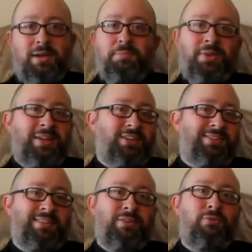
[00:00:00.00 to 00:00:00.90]

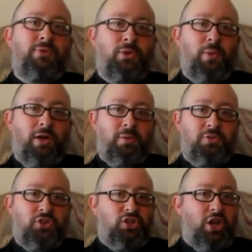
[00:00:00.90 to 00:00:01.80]
Please feel welcome
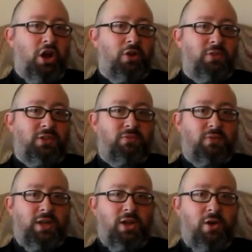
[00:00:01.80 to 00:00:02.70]
to share this
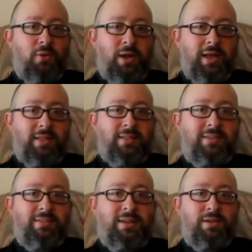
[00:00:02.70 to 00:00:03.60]
video and
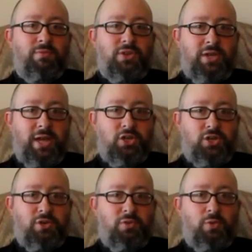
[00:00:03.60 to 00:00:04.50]
this
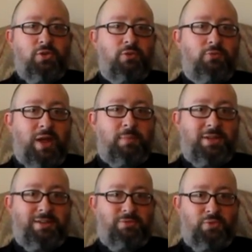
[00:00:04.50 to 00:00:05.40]
invitation with your
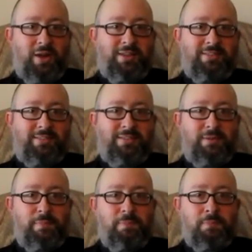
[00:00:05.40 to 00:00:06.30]
family and friends
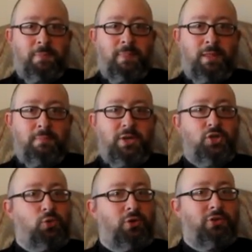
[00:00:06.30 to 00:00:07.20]
be
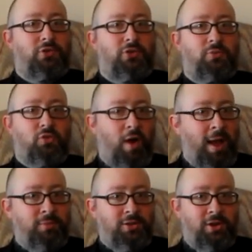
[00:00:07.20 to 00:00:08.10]
sure to
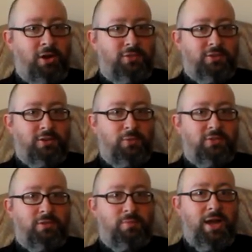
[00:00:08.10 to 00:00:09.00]
subscribe to the Gnostic
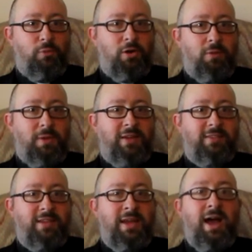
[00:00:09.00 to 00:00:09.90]
Wisdom Network
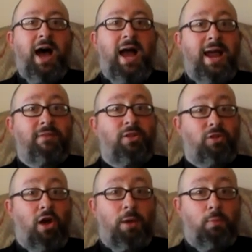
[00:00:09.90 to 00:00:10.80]
because I have a
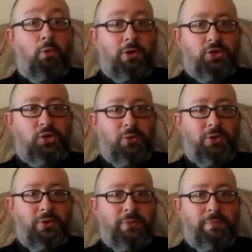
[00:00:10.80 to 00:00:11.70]
lot more to show you.